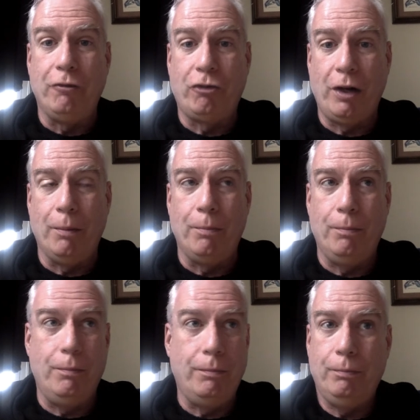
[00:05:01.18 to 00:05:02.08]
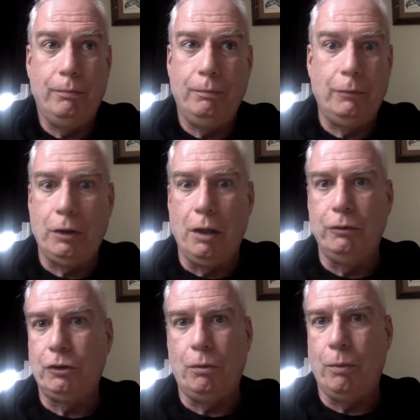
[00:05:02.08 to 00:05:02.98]
trip
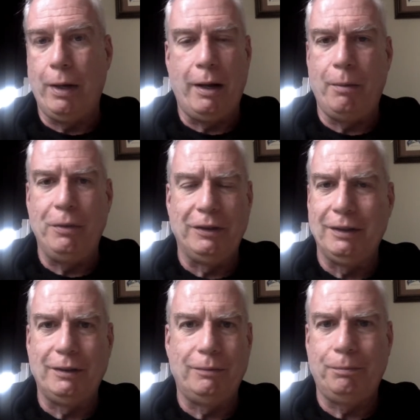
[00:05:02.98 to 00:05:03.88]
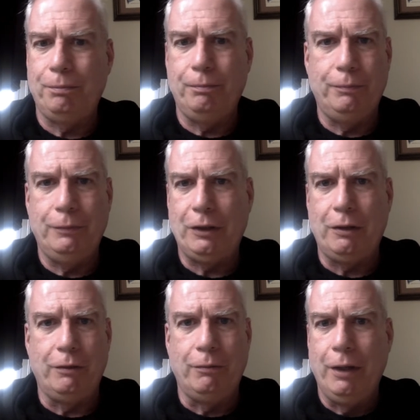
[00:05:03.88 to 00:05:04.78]
closed, went out of business,
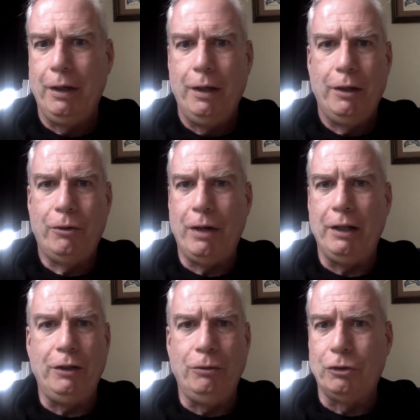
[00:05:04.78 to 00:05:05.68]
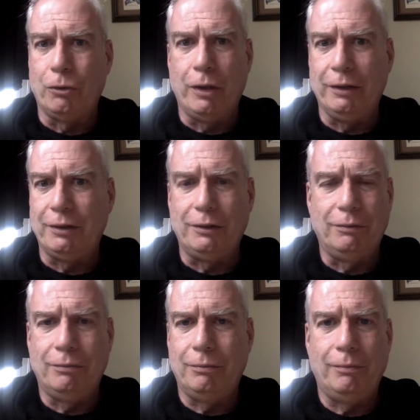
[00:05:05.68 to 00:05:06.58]
started creating usurious
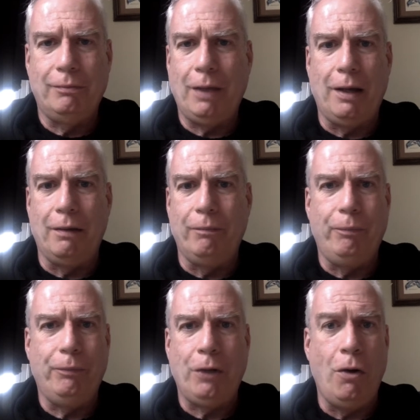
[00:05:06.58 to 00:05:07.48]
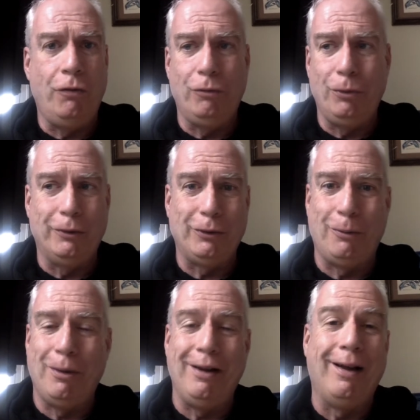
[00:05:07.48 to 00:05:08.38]
uh, COVID rules or
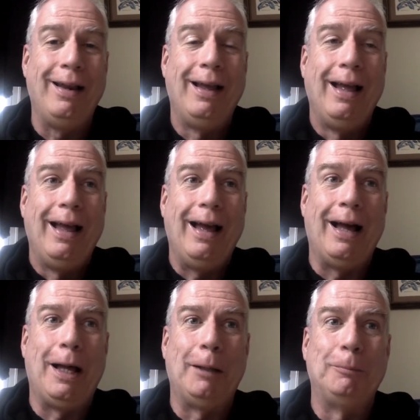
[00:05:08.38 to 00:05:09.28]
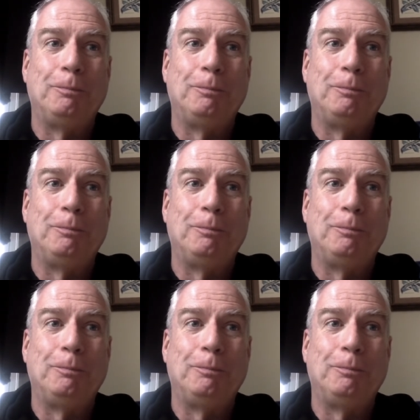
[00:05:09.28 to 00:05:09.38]
whatnot. Uh,